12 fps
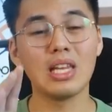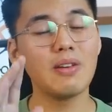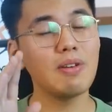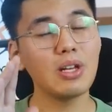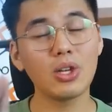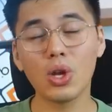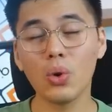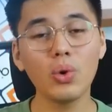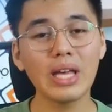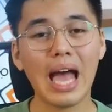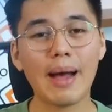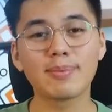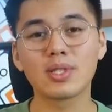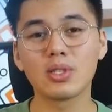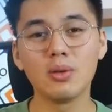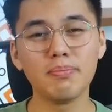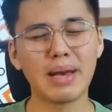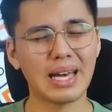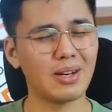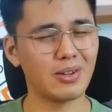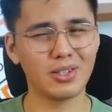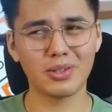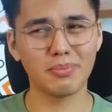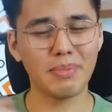leaving no gaps to
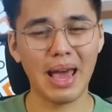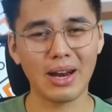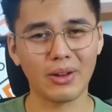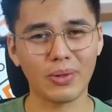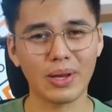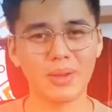manage manually.